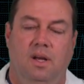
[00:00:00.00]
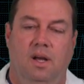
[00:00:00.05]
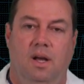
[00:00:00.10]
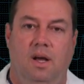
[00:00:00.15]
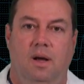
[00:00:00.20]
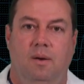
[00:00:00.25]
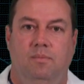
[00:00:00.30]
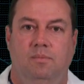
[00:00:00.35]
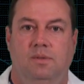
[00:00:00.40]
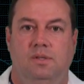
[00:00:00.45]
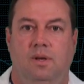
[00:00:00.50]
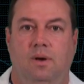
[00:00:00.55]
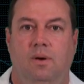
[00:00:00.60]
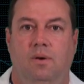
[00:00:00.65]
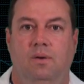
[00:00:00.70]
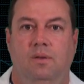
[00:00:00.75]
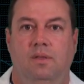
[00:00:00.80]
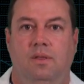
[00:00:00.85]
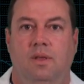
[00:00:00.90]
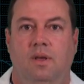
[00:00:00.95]
Um,
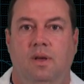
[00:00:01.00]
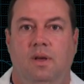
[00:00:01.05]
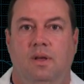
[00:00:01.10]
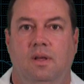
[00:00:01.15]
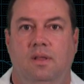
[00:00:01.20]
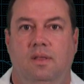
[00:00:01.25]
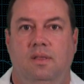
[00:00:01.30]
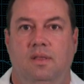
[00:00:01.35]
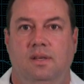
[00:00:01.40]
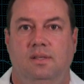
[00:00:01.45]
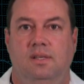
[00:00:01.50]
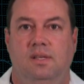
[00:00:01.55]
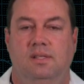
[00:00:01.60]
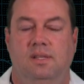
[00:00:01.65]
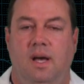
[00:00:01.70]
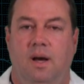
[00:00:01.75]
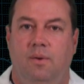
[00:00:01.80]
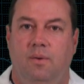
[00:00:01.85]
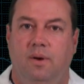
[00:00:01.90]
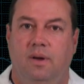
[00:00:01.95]
so this
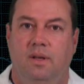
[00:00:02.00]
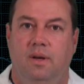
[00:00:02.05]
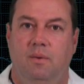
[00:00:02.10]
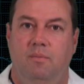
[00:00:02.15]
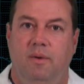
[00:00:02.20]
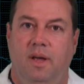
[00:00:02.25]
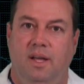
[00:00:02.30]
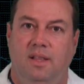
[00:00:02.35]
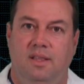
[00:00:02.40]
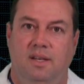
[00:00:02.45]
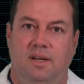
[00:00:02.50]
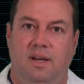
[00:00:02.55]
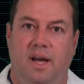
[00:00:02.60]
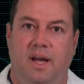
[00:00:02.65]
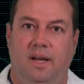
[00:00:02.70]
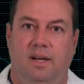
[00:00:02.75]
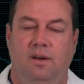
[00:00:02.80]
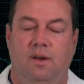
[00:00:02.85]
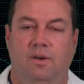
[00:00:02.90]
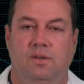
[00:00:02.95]
is how we're going to make the
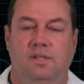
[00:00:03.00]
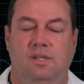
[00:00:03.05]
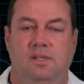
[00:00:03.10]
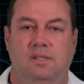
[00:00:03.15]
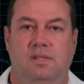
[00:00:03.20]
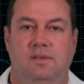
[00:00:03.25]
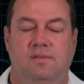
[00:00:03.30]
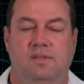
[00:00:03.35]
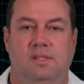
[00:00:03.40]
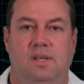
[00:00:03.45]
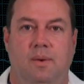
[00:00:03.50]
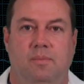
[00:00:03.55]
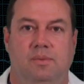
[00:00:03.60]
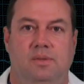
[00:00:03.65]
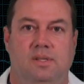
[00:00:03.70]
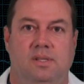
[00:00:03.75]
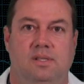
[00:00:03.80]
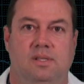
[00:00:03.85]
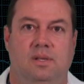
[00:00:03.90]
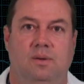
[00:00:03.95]
diagnosis of
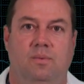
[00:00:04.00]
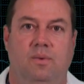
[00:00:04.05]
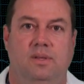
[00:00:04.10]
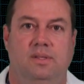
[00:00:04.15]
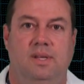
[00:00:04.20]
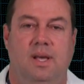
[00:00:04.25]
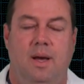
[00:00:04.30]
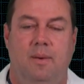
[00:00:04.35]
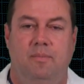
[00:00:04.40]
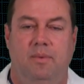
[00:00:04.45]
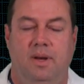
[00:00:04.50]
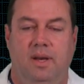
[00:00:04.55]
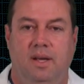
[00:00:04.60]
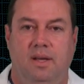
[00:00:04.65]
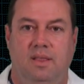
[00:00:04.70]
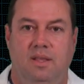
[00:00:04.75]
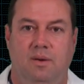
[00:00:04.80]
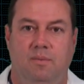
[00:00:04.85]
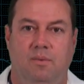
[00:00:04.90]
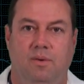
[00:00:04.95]
sepsis. And what's happening
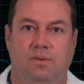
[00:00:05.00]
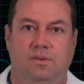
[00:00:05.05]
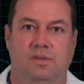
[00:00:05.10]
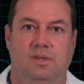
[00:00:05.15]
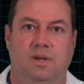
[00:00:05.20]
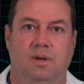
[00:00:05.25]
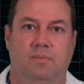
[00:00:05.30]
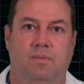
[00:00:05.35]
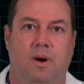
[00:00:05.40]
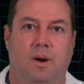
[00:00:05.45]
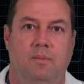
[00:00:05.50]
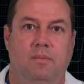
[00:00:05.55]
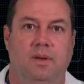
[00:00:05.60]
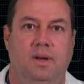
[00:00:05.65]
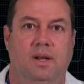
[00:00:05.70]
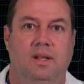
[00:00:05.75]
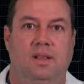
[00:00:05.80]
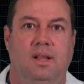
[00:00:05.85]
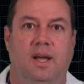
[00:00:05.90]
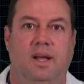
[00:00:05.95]
in the emergency
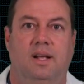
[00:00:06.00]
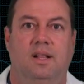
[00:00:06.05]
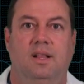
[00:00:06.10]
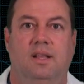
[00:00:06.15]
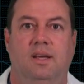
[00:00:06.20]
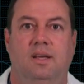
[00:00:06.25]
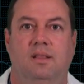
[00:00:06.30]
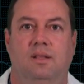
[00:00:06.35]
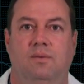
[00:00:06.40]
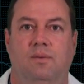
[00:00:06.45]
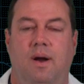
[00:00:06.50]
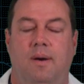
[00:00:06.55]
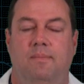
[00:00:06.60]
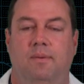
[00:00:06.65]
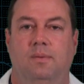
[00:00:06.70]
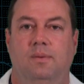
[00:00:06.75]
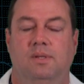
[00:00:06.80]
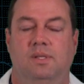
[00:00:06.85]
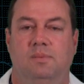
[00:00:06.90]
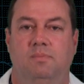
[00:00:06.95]
department and likely in the
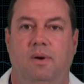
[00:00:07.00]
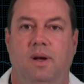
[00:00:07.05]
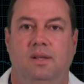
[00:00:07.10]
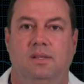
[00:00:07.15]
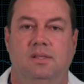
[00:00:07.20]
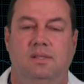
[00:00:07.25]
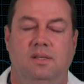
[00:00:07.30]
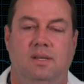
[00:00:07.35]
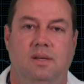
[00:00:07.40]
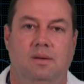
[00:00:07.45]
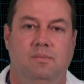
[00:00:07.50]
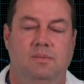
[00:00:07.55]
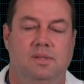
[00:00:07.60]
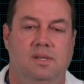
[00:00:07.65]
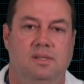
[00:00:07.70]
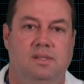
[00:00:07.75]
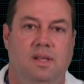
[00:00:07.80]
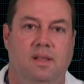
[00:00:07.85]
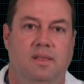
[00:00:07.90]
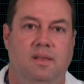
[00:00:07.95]
rapid response teams
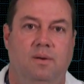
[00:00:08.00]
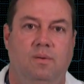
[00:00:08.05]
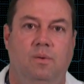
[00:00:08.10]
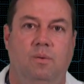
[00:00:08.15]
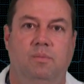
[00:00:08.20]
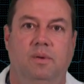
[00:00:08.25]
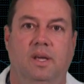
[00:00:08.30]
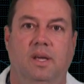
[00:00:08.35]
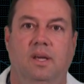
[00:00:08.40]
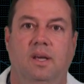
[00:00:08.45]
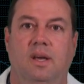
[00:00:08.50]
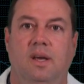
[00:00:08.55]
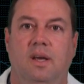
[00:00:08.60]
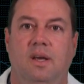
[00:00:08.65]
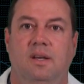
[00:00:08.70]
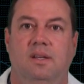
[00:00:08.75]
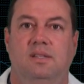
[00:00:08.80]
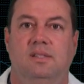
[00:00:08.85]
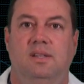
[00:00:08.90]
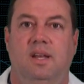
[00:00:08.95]
is that there will be
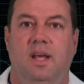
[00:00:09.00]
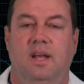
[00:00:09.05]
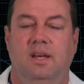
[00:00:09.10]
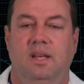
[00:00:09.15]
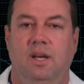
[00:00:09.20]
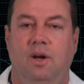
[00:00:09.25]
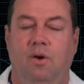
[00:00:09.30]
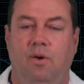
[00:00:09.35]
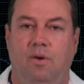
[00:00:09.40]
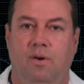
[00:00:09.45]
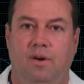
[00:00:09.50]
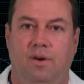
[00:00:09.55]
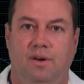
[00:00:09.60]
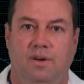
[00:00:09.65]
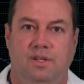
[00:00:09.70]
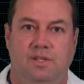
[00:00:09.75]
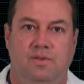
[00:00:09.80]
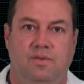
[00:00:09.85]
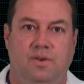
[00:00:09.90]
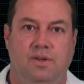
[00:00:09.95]
standing
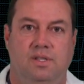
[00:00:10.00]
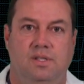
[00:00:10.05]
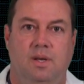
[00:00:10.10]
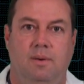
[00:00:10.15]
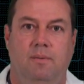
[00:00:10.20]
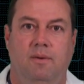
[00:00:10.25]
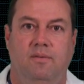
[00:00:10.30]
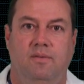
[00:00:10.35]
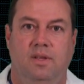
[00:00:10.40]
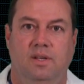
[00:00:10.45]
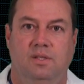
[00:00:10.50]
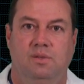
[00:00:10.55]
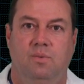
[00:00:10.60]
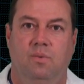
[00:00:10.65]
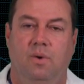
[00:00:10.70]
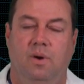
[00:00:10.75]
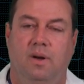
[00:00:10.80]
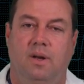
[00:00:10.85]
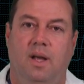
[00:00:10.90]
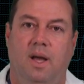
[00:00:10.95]
orders for some of this
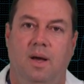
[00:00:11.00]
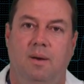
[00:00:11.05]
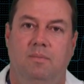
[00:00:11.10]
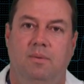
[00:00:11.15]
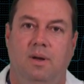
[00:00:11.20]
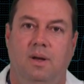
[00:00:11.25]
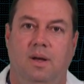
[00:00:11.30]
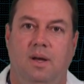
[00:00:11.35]
workup